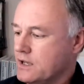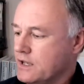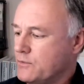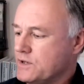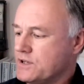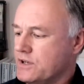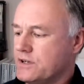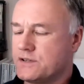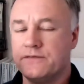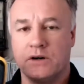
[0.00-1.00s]
If we turn
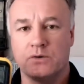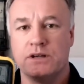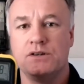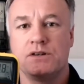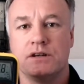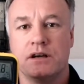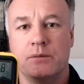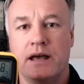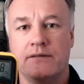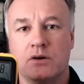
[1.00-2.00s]
it to voltage and
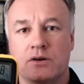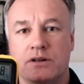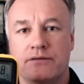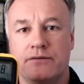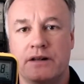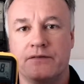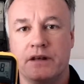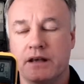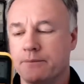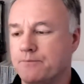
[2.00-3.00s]
we have a look at the front
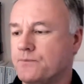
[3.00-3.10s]
there,